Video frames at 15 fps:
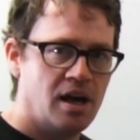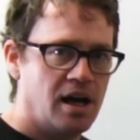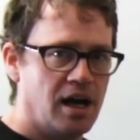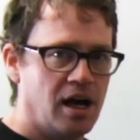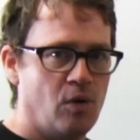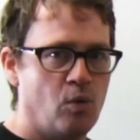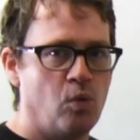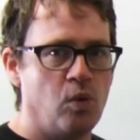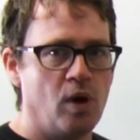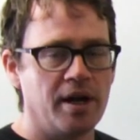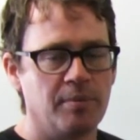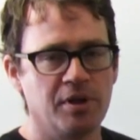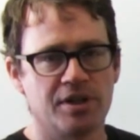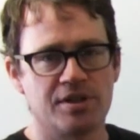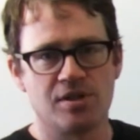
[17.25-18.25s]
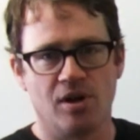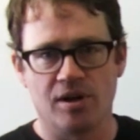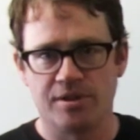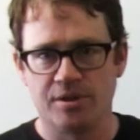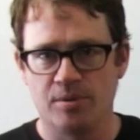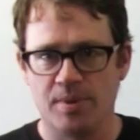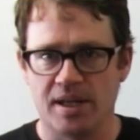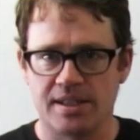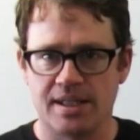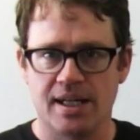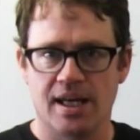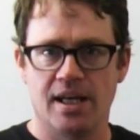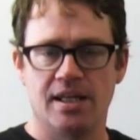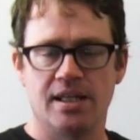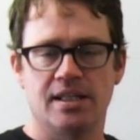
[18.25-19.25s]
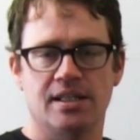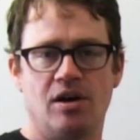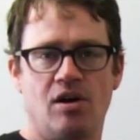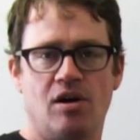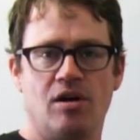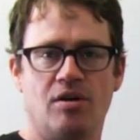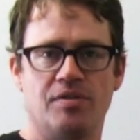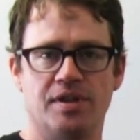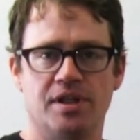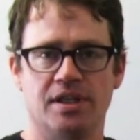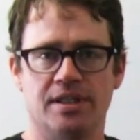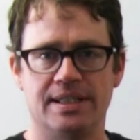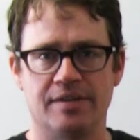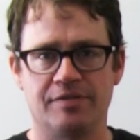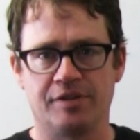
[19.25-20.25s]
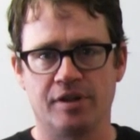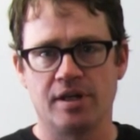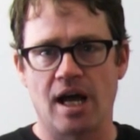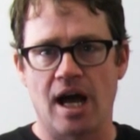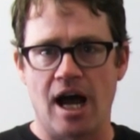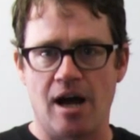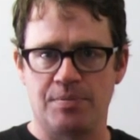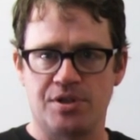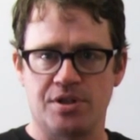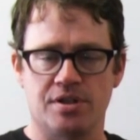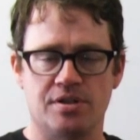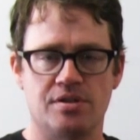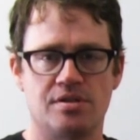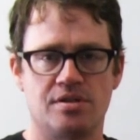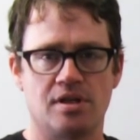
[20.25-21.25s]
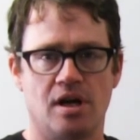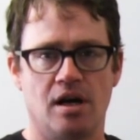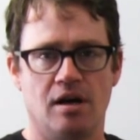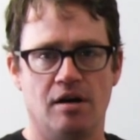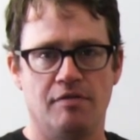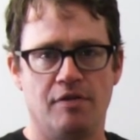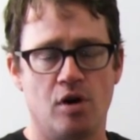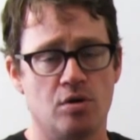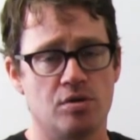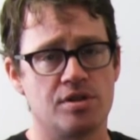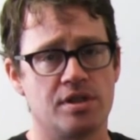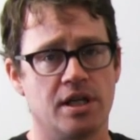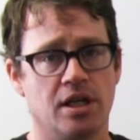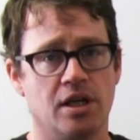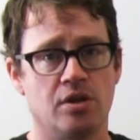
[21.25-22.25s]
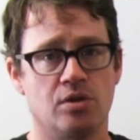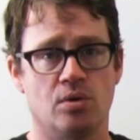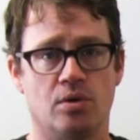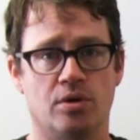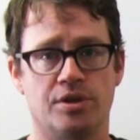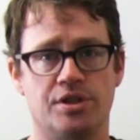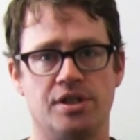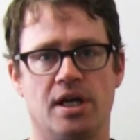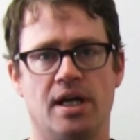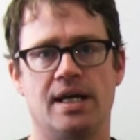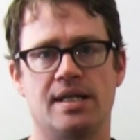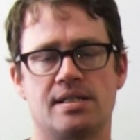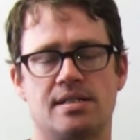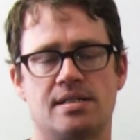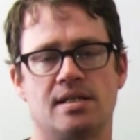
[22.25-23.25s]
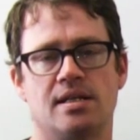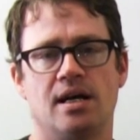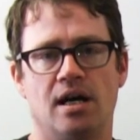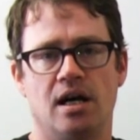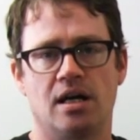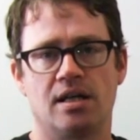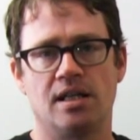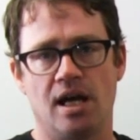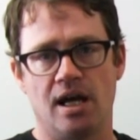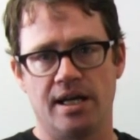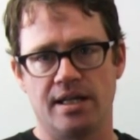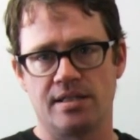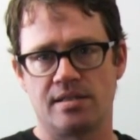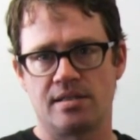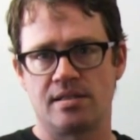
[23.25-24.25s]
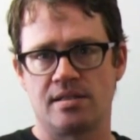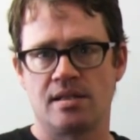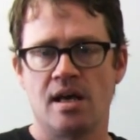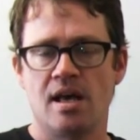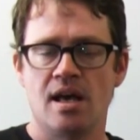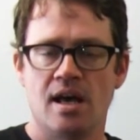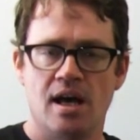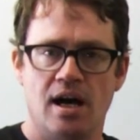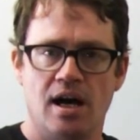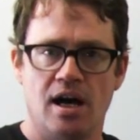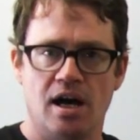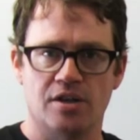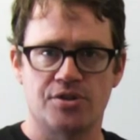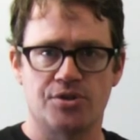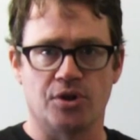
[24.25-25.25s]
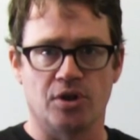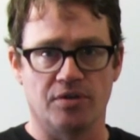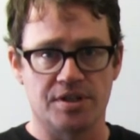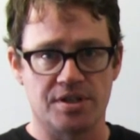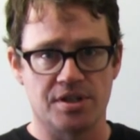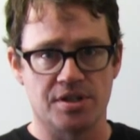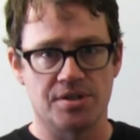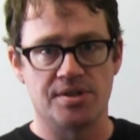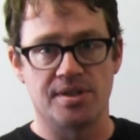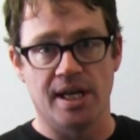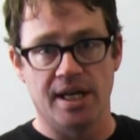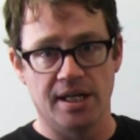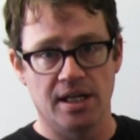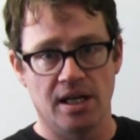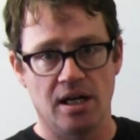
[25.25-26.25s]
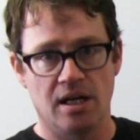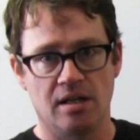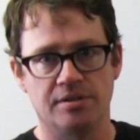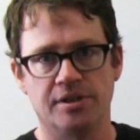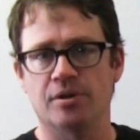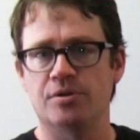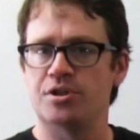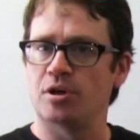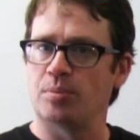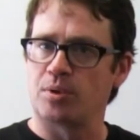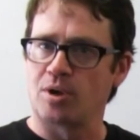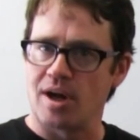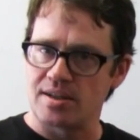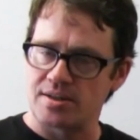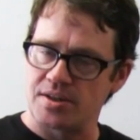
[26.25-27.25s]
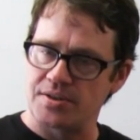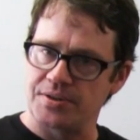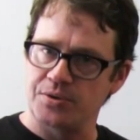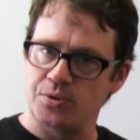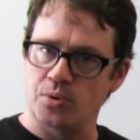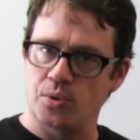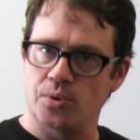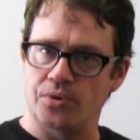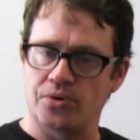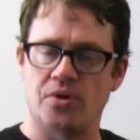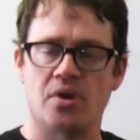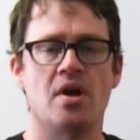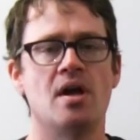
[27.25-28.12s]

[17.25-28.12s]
What I'm going to talk to you about today are the different options of hosting your GIS clients, services, data, geoprocessing tools